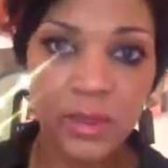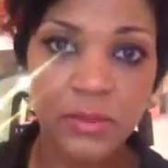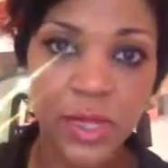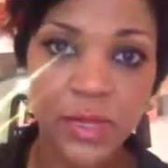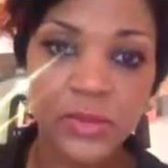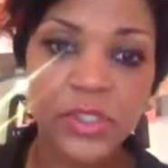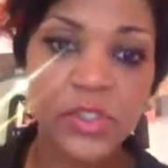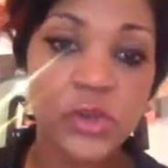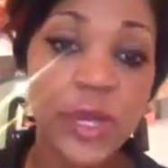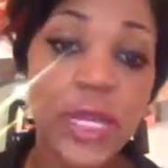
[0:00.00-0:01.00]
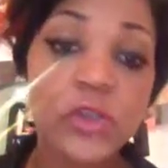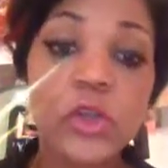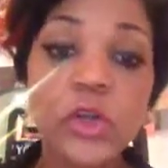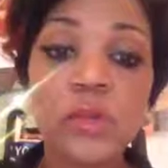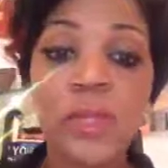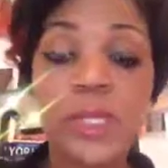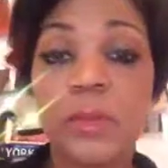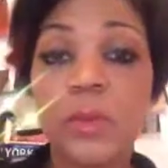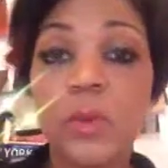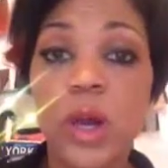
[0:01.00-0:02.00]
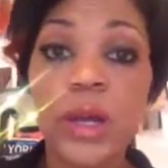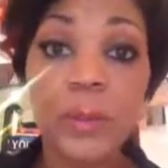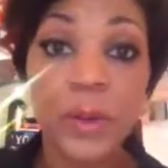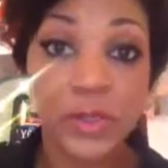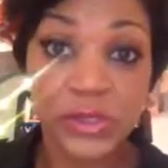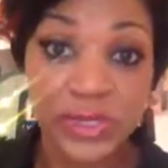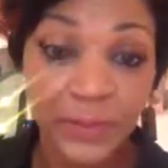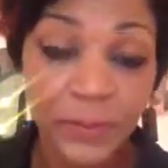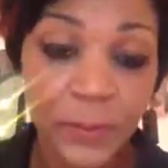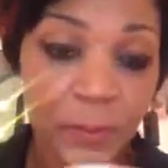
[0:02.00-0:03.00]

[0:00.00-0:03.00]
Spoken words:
energy drain could be, number one, a person.